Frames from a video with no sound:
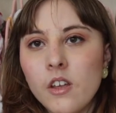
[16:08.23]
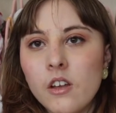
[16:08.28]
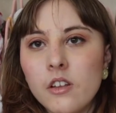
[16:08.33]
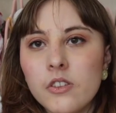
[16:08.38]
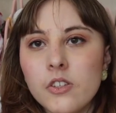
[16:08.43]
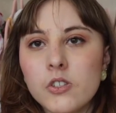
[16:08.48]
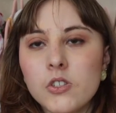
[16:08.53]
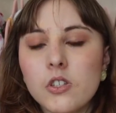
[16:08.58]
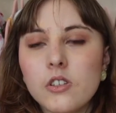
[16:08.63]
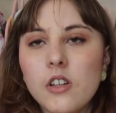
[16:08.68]

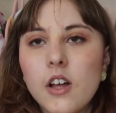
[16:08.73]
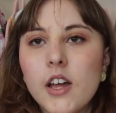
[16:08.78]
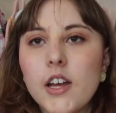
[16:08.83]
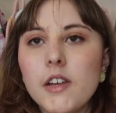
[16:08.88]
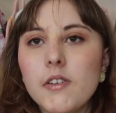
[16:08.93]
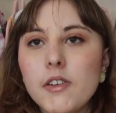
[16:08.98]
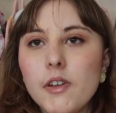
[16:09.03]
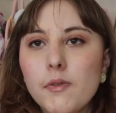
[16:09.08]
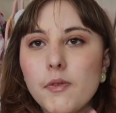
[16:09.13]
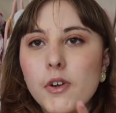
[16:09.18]
there's a lot
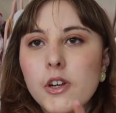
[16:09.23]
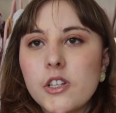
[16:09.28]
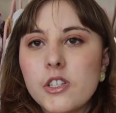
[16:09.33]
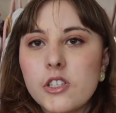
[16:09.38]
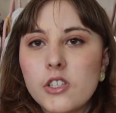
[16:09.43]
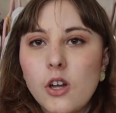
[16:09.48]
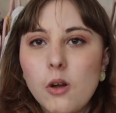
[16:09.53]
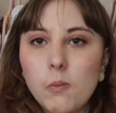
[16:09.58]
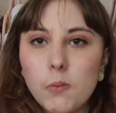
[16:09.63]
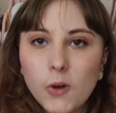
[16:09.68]
of different
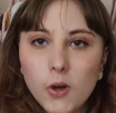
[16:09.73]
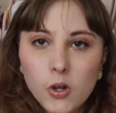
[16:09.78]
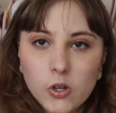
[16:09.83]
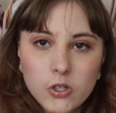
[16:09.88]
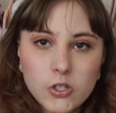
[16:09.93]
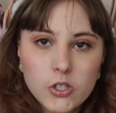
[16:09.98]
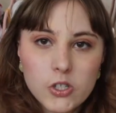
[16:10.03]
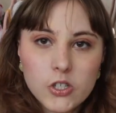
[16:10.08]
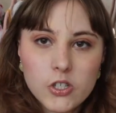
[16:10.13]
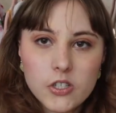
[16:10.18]

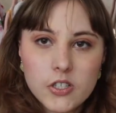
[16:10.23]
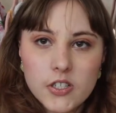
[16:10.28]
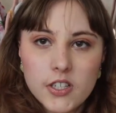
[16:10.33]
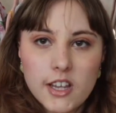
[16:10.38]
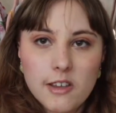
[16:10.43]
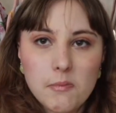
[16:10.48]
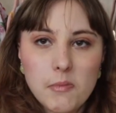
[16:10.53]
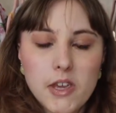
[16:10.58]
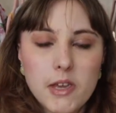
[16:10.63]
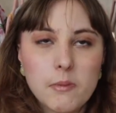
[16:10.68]
subcultures,
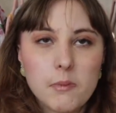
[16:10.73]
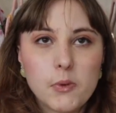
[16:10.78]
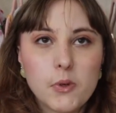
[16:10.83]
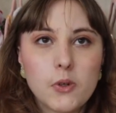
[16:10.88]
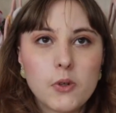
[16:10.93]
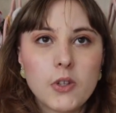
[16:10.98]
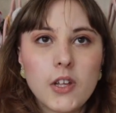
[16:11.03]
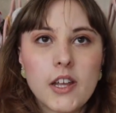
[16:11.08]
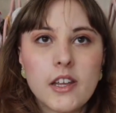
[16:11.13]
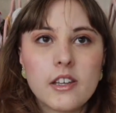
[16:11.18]
and
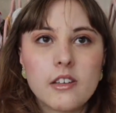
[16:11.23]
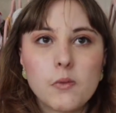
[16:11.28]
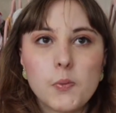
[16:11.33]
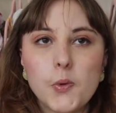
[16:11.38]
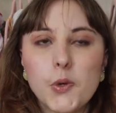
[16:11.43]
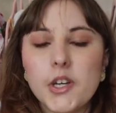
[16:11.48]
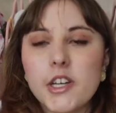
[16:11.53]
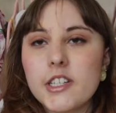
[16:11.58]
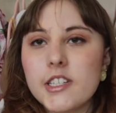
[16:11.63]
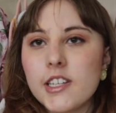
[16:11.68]
people like
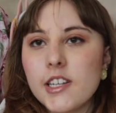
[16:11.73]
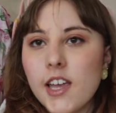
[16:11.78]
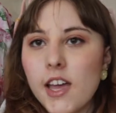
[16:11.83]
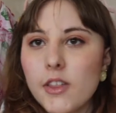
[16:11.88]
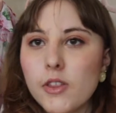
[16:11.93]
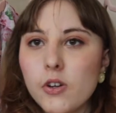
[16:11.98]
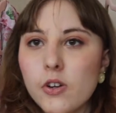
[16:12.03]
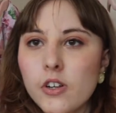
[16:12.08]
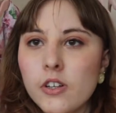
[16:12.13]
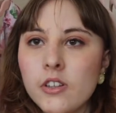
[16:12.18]
will get
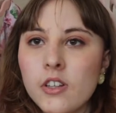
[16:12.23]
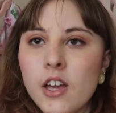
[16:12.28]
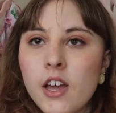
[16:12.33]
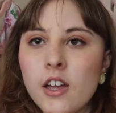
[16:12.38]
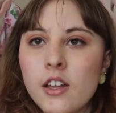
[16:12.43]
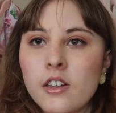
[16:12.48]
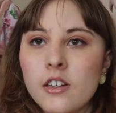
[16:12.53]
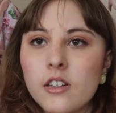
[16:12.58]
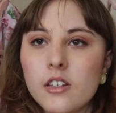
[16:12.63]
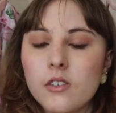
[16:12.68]
together in
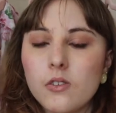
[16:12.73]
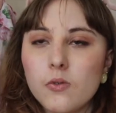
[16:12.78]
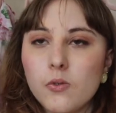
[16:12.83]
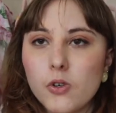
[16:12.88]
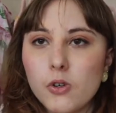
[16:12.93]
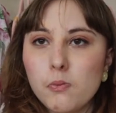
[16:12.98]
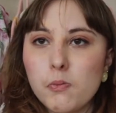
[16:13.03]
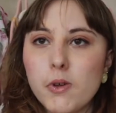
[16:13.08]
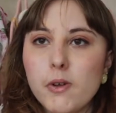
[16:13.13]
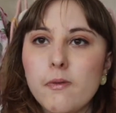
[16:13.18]
that
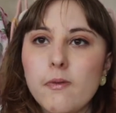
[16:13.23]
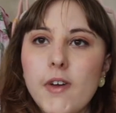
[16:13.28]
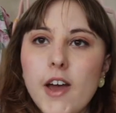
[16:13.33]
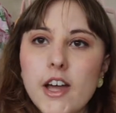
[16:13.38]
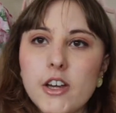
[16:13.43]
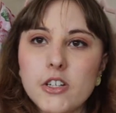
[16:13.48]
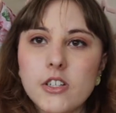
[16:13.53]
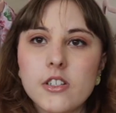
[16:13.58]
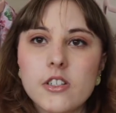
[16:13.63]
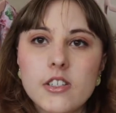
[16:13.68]
group of
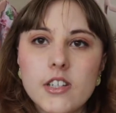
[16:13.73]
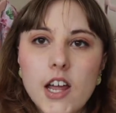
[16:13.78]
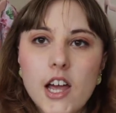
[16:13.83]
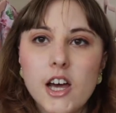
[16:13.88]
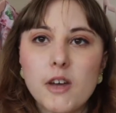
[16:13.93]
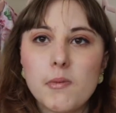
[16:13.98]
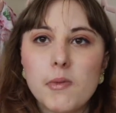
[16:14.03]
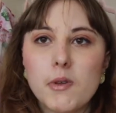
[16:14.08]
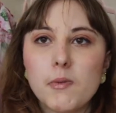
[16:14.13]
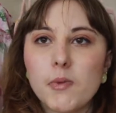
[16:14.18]
fashion
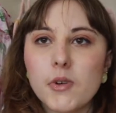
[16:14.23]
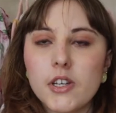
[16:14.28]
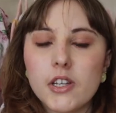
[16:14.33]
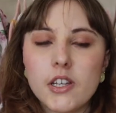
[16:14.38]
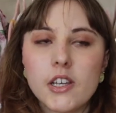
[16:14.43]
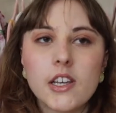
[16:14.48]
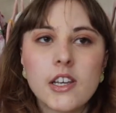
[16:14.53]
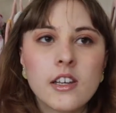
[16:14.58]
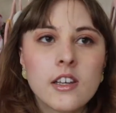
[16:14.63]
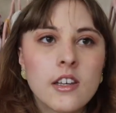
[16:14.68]
style and be
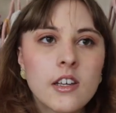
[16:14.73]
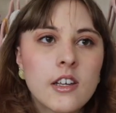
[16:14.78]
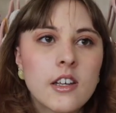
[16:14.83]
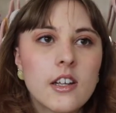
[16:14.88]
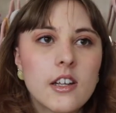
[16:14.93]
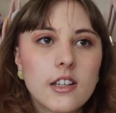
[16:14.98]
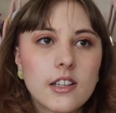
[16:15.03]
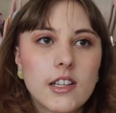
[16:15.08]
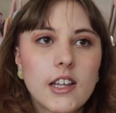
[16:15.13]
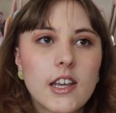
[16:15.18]
really
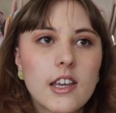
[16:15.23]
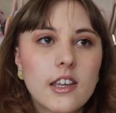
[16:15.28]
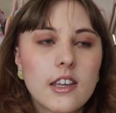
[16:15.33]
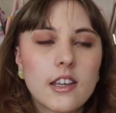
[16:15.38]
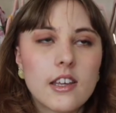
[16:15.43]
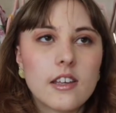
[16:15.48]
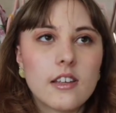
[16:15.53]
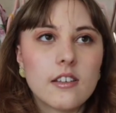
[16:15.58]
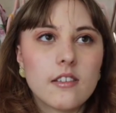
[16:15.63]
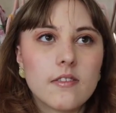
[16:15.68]
like
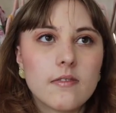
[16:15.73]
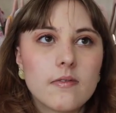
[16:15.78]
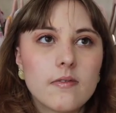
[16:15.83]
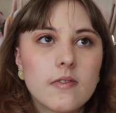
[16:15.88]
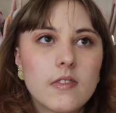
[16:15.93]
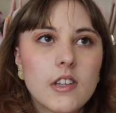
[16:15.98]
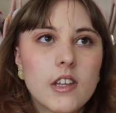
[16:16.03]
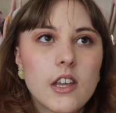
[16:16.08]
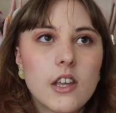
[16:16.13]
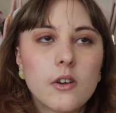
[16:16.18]

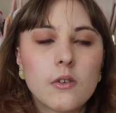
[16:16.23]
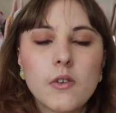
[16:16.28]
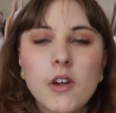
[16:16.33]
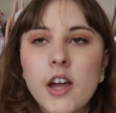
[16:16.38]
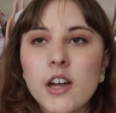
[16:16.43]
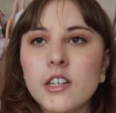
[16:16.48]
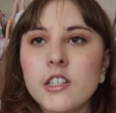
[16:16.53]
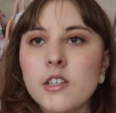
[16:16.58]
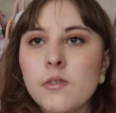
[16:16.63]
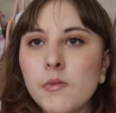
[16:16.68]

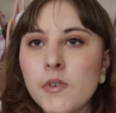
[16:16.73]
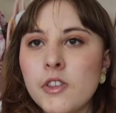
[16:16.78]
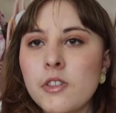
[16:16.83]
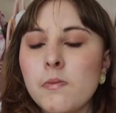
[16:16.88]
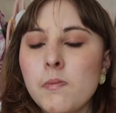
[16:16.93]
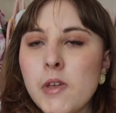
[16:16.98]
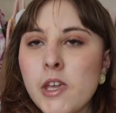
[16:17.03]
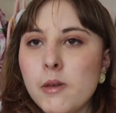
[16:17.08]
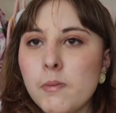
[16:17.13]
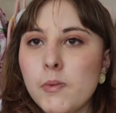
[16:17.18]
interacting
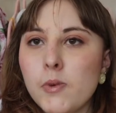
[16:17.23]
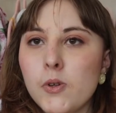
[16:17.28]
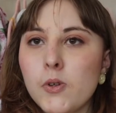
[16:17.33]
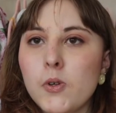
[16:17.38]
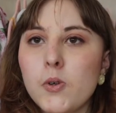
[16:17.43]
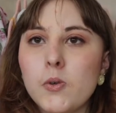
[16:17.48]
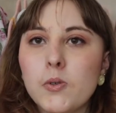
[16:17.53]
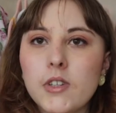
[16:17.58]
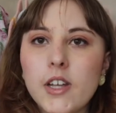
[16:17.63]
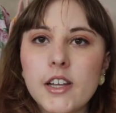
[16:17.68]
with people
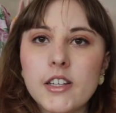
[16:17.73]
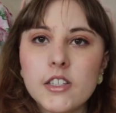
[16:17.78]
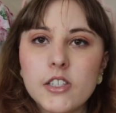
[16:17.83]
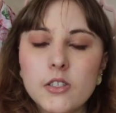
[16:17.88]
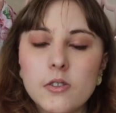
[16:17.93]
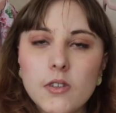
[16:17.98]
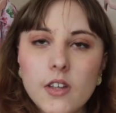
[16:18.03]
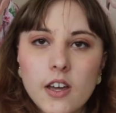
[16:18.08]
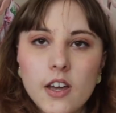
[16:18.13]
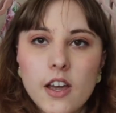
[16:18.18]
who like to
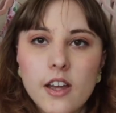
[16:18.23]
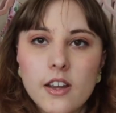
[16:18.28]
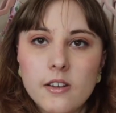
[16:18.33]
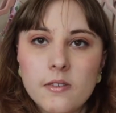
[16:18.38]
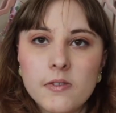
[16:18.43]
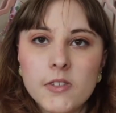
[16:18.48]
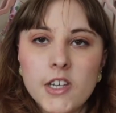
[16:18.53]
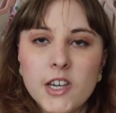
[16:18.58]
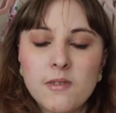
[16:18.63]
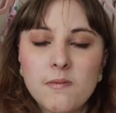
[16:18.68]
do that kind
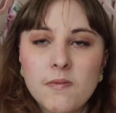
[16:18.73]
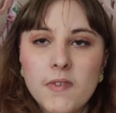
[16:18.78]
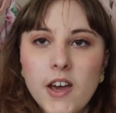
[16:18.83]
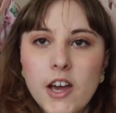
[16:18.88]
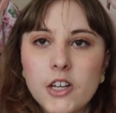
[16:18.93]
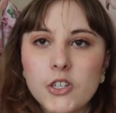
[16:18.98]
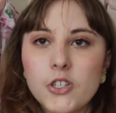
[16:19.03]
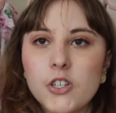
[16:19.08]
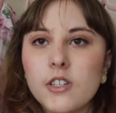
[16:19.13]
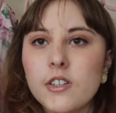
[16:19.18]
of same
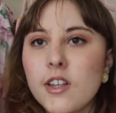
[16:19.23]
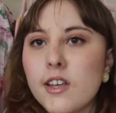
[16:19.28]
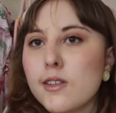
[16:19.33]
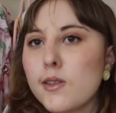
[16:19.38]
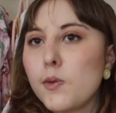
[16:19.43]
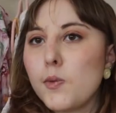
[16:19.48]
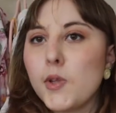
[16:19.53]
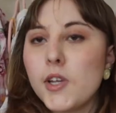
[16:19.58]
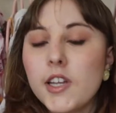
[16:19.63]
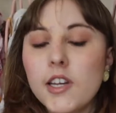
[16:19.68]
fashion, like
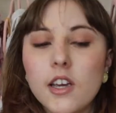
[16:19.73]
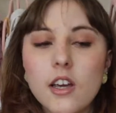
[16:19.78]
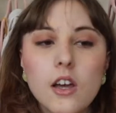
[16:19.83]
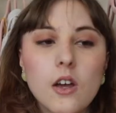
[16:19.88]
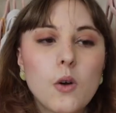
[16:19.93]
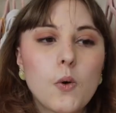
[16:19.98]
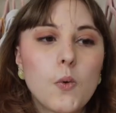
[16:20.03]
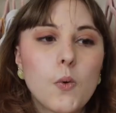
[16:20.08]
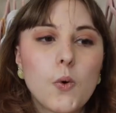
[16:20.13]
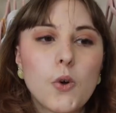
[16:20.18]

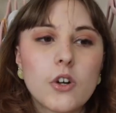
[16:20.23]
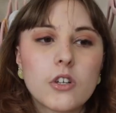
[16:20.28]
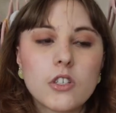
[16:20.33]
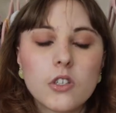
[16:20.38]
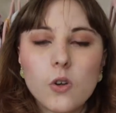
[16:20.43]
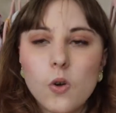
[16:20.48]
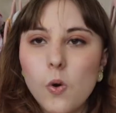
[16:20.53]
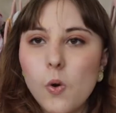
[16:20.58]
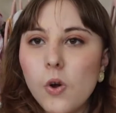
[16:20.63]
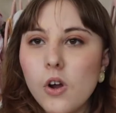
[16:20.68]
Lolita or
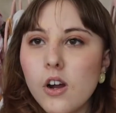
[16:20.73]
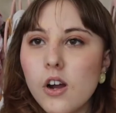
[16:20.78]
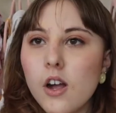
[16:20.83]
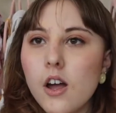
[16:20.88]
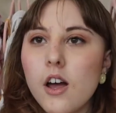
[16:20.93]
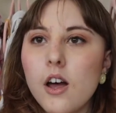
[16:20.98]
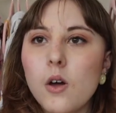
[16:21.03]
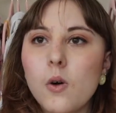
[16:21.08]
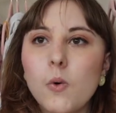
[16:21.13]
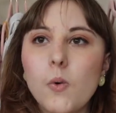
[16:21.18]

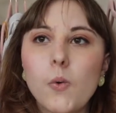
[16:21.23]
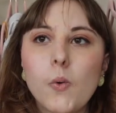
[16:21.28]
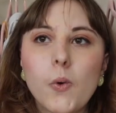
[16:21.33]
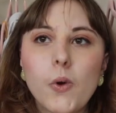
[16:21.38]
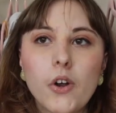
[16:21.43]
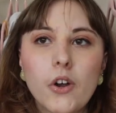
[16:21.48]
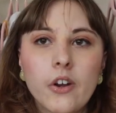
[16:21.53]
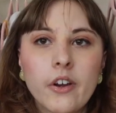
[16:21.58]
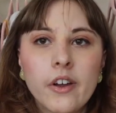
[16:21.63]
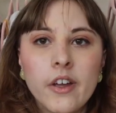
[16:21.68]
Decora
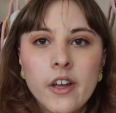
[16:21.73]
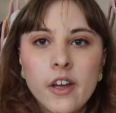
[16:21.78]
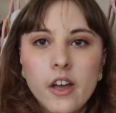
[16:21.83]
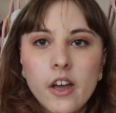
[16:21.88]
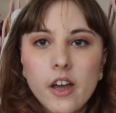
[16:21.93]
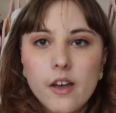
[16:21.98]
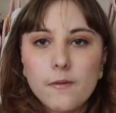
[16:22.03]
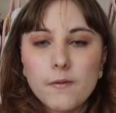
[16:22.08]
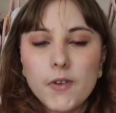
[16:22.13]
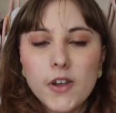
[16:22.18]
or
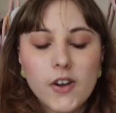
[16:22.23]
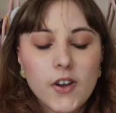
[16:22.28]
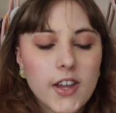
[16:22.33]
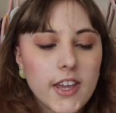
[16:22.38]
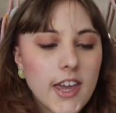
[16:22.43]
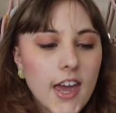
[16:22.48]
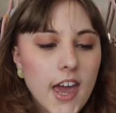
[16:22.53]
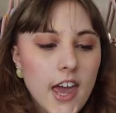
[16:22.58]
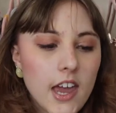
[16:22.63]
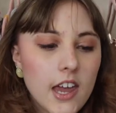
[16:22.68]
Fairy
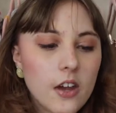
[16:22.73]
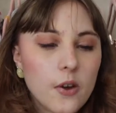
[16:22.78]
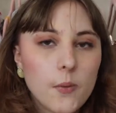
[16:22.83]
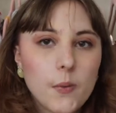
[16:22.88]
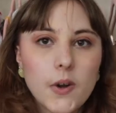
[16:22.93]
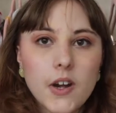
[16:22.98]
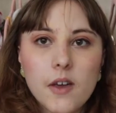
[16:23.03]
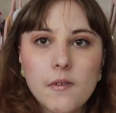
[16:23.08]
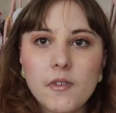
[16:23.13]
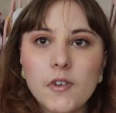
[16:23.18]
K or
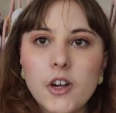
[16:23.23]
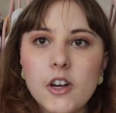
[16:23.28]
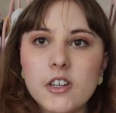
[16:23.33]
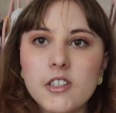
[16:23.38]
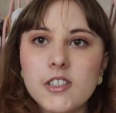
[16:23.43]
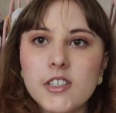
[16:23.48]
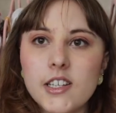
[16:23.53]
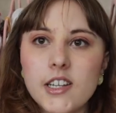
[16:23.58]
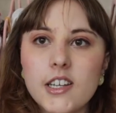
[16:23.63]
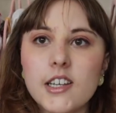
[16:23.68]
whatever
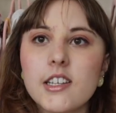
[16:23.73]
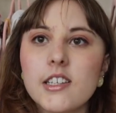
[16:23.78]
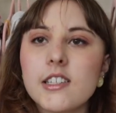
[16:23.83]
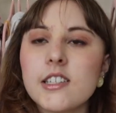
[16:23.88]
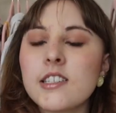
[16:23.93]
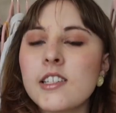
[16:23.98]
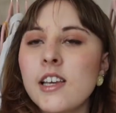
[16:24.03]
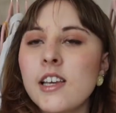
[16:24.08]
else it is.